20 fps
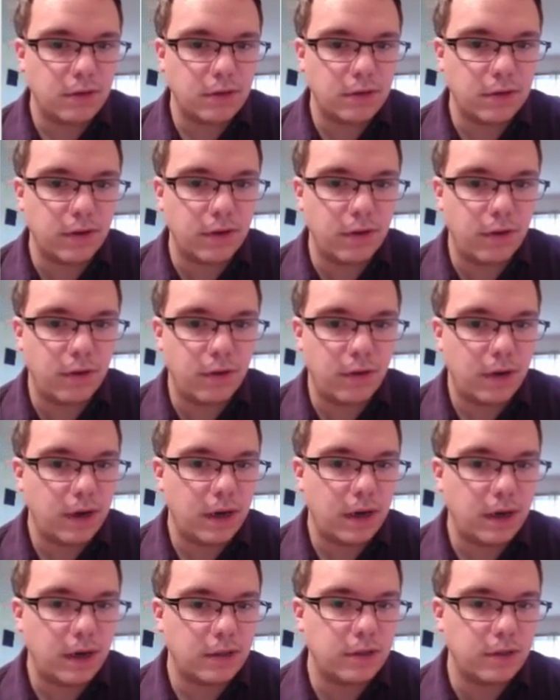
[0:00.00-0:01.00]
So
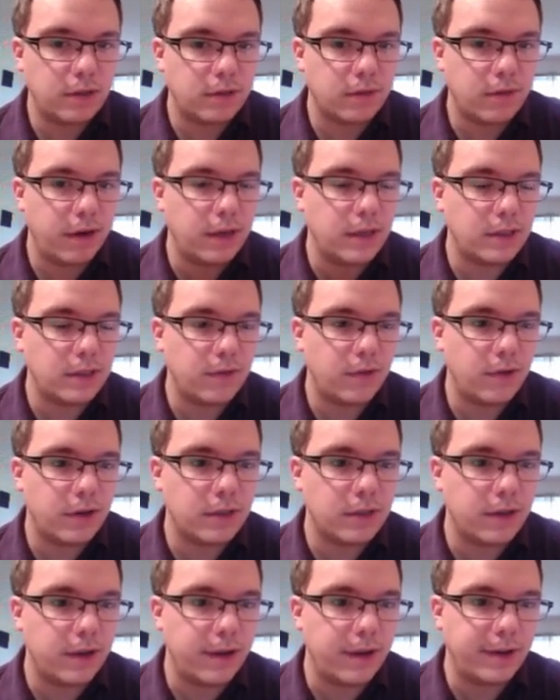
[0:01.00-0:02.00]
2 squared is 4.
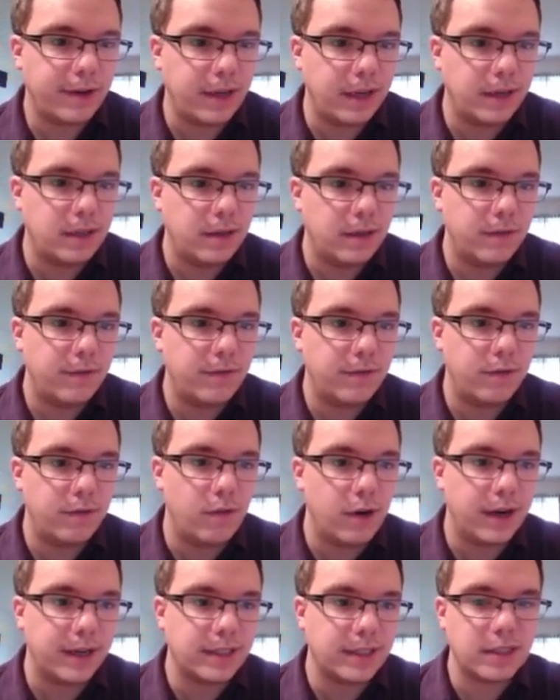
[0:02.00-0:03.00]
So I would get
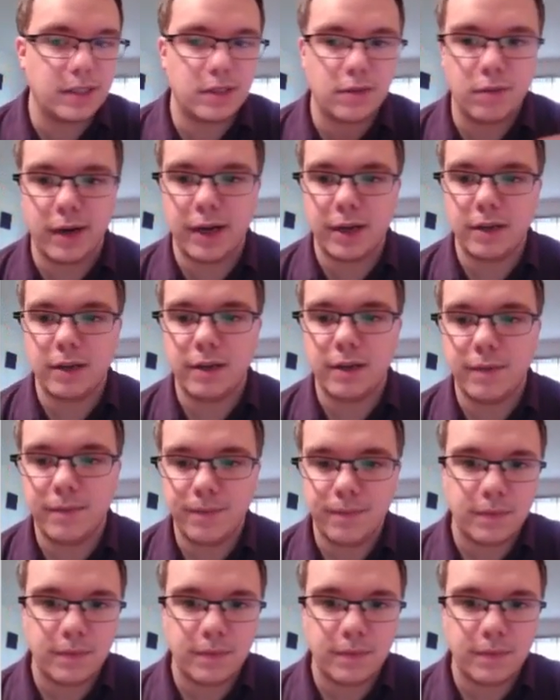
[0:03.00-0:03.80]
4x squared.